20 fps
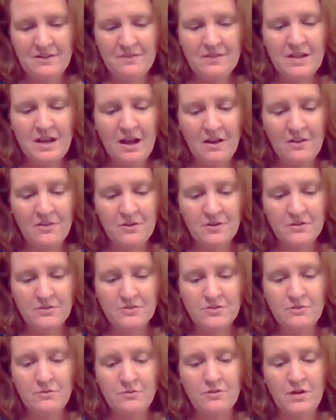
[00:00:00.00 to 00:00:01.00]
The
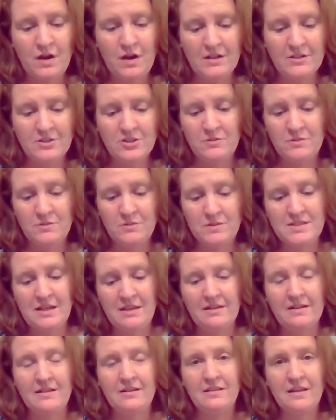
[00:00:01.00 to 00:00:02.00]
others who thought she was
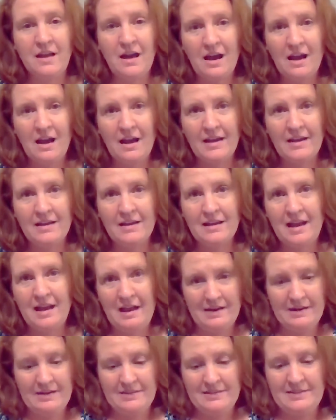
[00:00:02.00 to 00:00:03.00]
telling a lie,
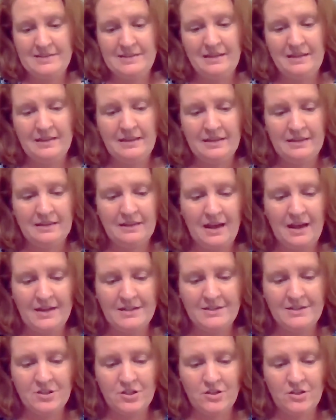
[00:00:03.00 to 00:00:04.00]
and a silly
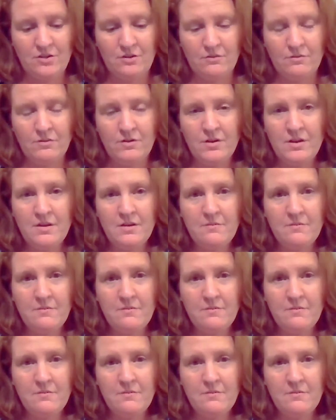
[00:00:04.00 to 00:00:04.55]
lie too,